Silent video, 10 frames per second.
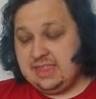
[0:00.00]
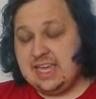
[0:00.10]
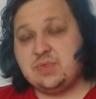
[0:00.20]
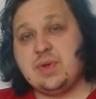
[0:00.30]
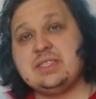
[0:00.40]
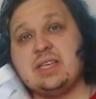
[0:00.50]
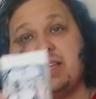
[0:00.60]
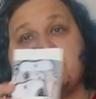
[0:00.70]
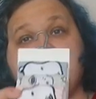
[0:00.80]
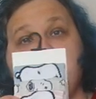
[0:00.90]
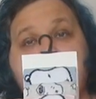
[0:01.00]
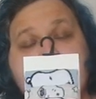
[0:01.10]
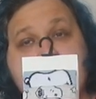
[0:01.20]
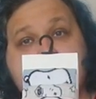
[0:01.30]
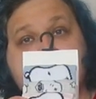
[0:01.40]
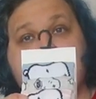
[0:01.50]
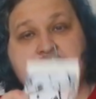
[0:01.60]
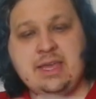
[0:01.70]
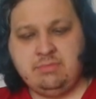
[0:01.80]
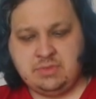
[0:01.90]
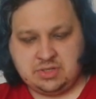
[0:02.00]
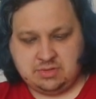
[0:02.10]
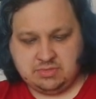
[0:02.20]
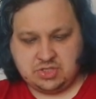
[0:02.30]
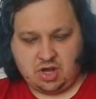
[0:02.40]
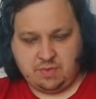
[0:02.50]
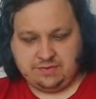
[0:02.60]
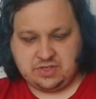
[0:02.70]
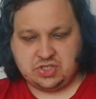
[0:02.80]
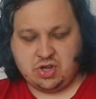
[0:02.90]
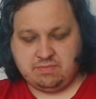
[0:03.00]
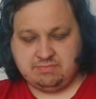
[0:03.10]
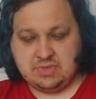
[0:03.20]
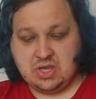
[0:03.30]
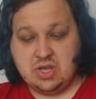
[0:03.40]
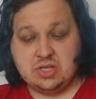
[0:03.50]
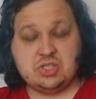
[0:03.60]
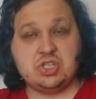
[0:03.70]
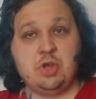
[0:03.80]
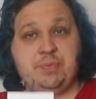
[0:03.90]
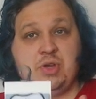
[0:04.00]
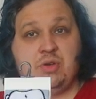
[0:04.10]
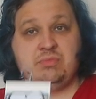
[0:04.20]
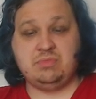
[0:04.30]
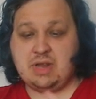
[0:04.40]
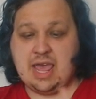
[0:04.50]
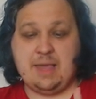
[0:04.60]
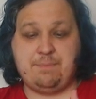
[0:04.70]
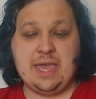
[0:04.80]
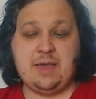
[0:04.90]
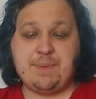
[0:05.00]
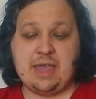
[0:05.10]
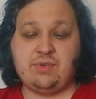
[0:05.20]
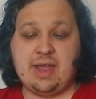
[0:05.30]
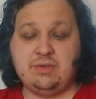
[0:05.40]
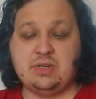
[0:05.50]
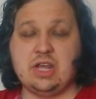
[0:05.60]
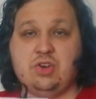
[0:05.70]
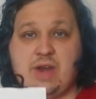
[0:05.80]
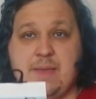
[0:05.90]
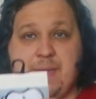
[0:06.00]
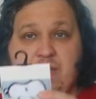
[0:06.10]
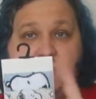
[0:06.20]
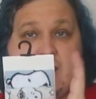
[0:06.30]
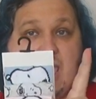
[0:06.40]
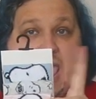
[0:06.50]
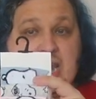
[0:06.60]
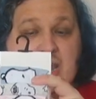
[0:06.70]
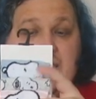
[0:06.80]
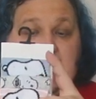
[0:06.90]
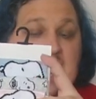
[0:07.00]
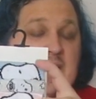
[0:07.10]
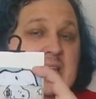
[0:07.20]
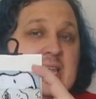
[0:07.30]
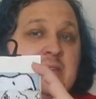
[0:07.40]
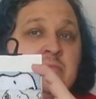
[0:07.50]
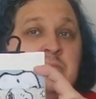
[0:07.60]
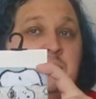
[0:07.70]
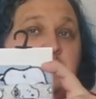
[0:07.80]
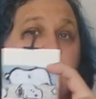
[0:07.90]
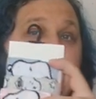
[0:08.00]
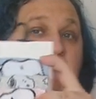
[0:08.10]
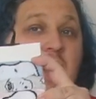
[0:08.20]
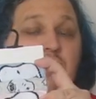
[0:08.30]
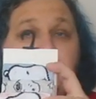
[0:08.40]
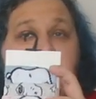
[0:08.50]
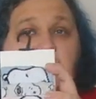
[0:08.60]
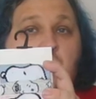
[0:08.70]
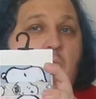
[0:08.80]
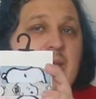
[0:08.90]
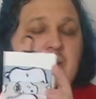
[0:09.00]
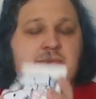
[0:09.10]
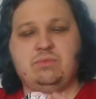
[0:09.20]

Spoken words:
These ones are Snoopy themed. So we've just got Snoopy on a pink background, a grey background, and like a powdery white,